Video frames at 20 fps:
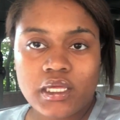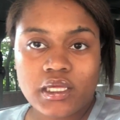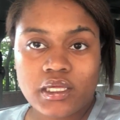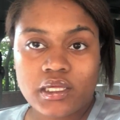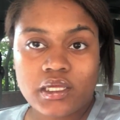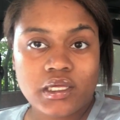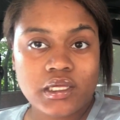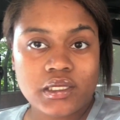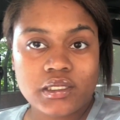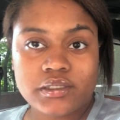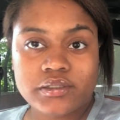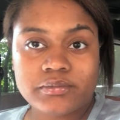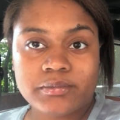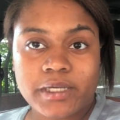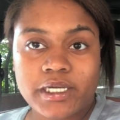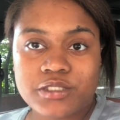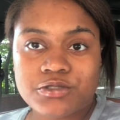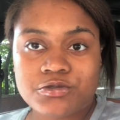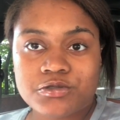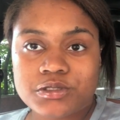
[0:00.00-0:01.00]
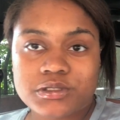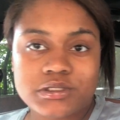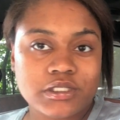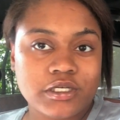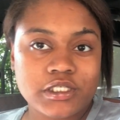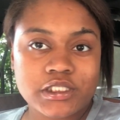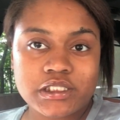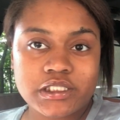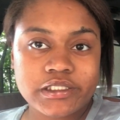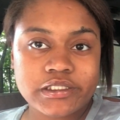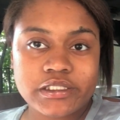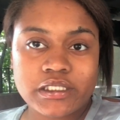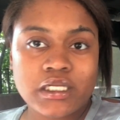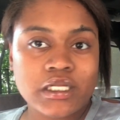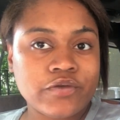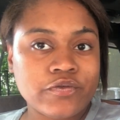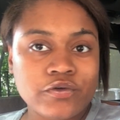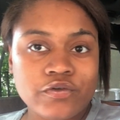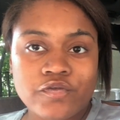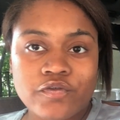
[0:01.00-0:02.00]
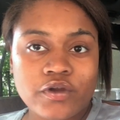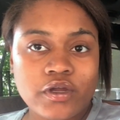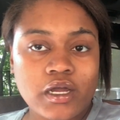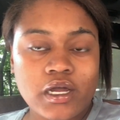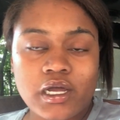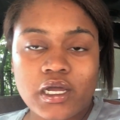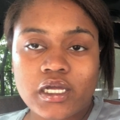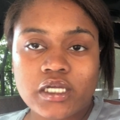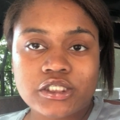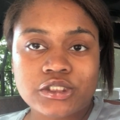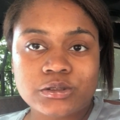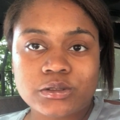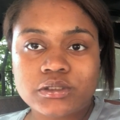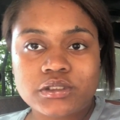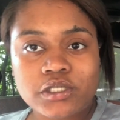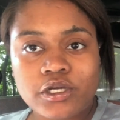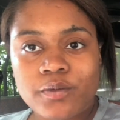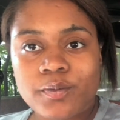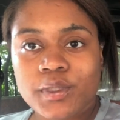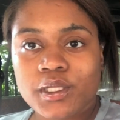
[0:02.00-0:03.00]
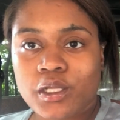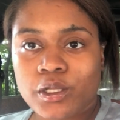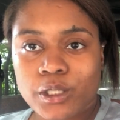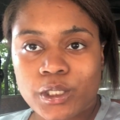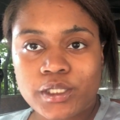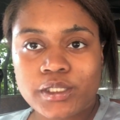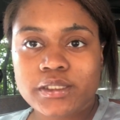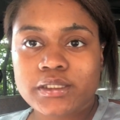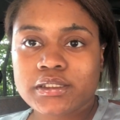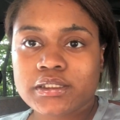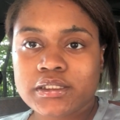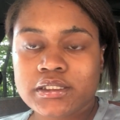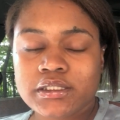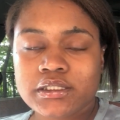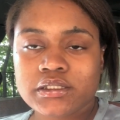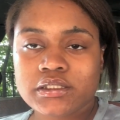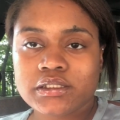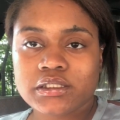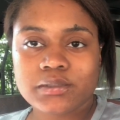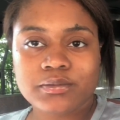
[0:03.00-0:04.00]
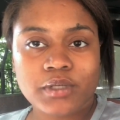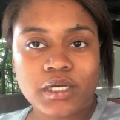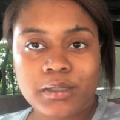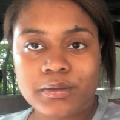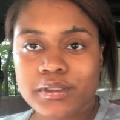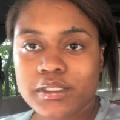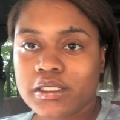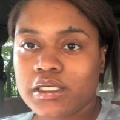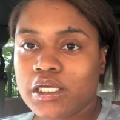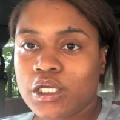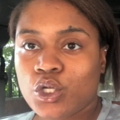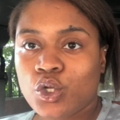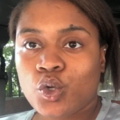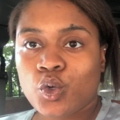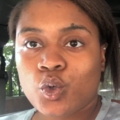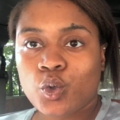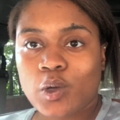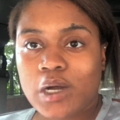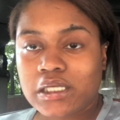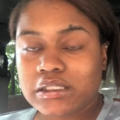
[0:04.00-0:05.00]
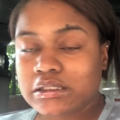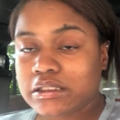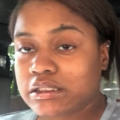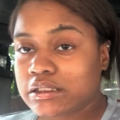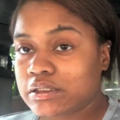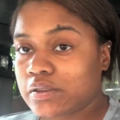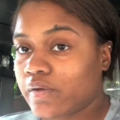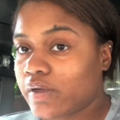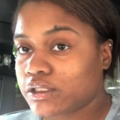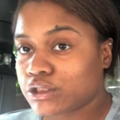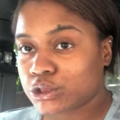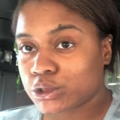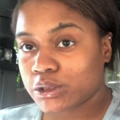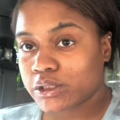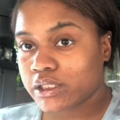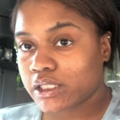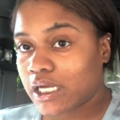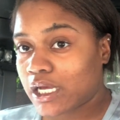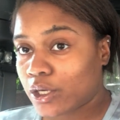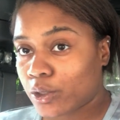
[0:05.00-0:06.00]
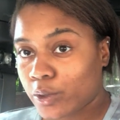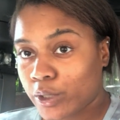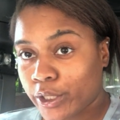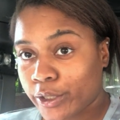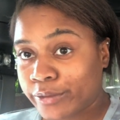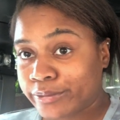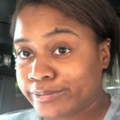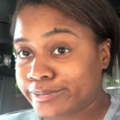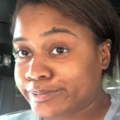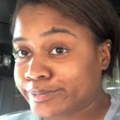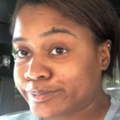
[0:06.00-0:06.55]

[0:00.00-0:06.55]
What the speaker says: and my drill sergeant never forgot. Drill Sergeant Miller. She probably watch this eventually, I don't know.